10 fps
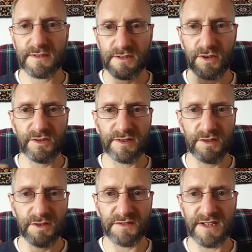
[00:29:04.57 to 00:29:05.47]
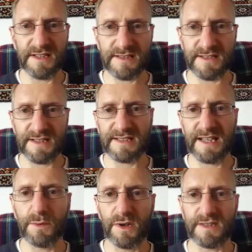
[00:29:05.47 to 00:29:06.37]
So all of these
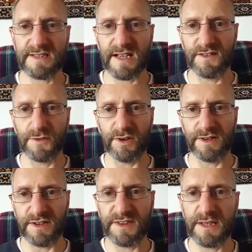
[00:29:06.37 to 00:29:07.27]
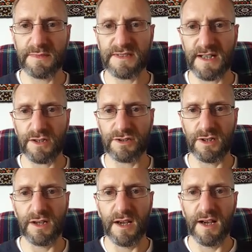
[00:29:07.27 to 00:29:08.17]
keywords that I've got in the themes
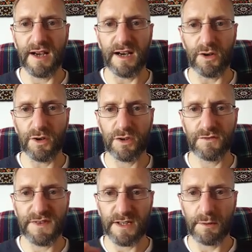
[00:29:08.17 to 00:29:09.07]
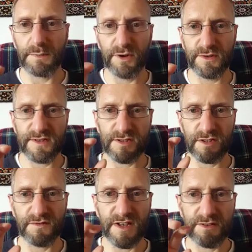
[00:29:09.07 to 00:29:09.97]
section are all of the components
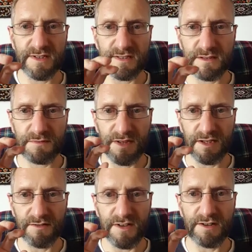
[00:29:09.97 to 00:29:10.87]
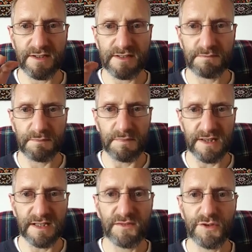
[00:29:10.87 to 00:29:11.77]
or the various
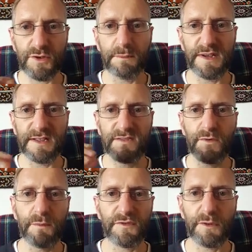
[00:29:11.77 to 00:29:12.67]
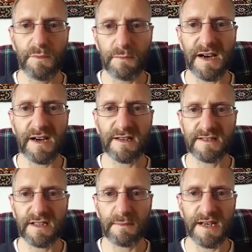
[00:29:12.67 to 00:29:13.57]
individual bits from the
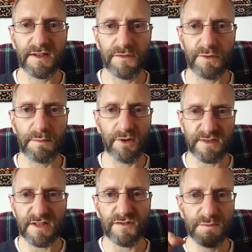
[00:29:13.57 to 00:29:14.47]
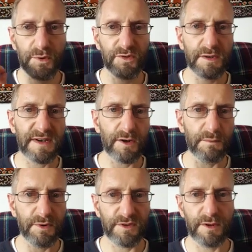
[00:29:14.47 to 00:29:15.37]
markers at the back of the report. So I've just pulled them out
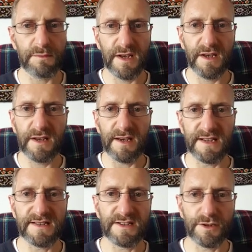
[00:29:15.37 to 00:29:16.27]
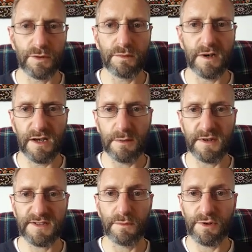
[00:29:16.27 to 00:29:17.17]
and put them into
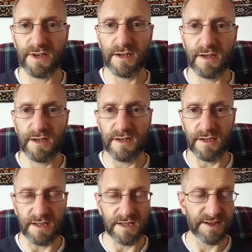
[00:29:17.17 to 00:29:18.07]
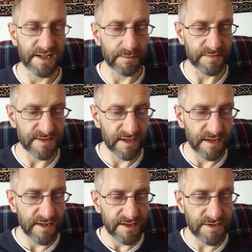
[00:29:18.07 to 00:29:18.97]
a summary in themes.
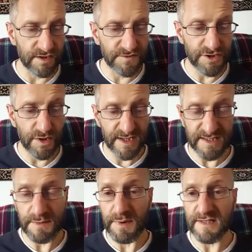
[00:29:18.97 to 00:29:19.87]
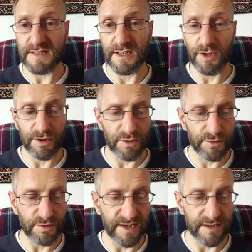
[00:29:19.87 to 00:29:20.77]
So for Joanne as a person in her
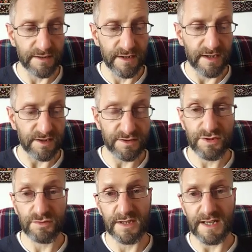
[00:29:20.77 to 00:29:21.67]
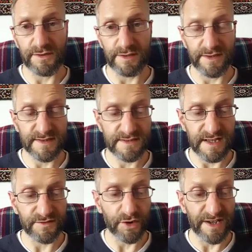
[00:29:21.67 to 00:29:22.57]
own right, I'll just read out the list.
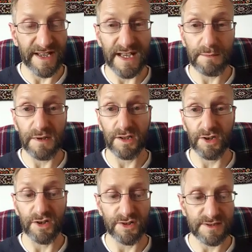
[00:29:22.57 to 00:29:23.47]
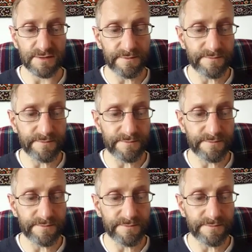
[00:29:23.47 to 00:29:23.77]
I've got aim, alert,